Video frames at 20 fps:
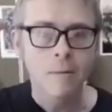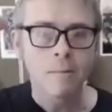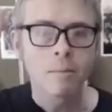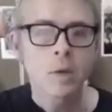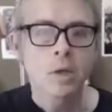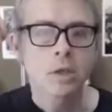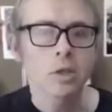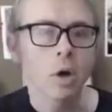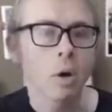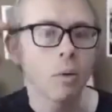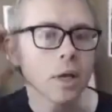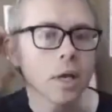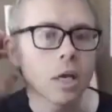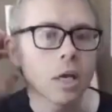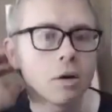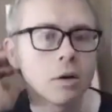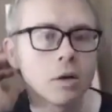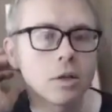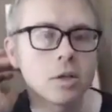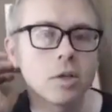So
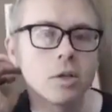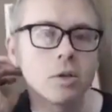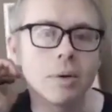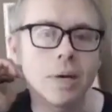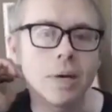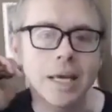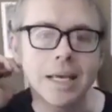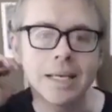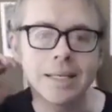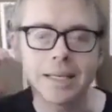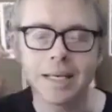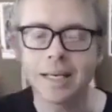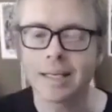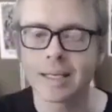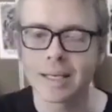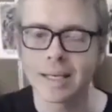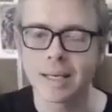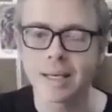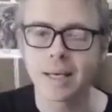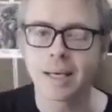here are 2 easy
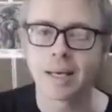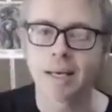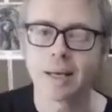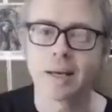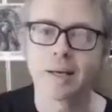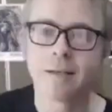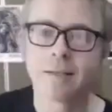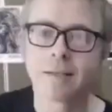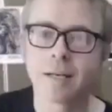to